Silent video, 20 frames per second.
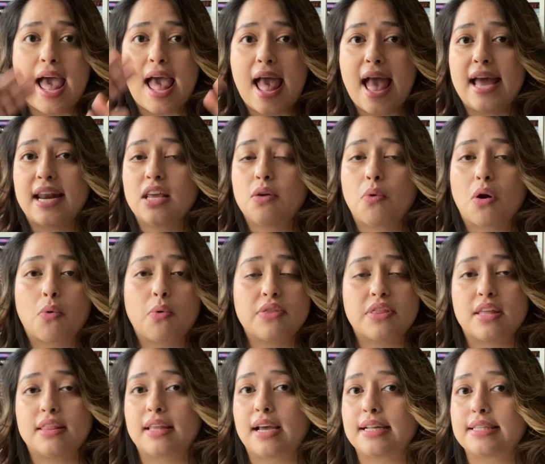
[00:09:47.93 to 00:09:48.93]
Anywhere
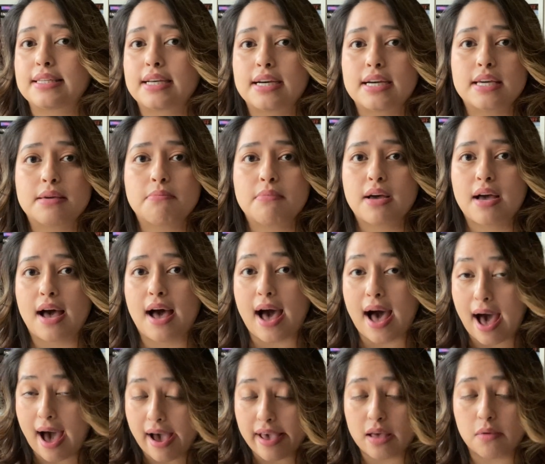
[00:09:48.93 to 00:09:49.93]
within that time,
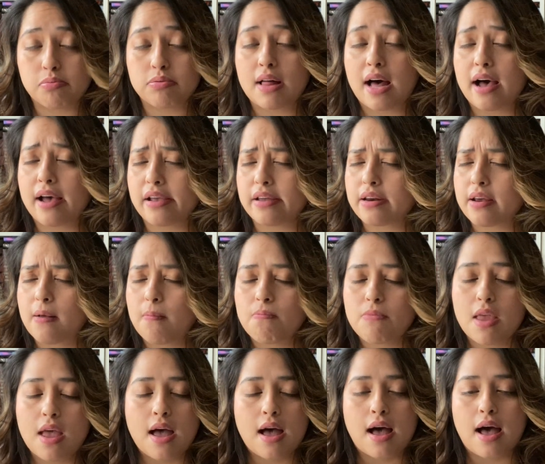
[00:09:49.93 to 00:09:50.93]
I applied.
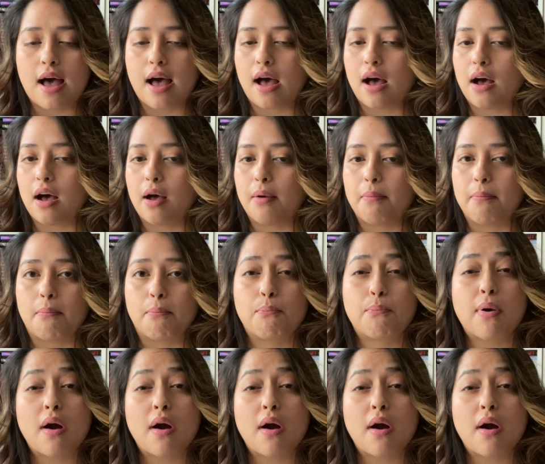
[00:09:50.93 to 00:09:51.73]
I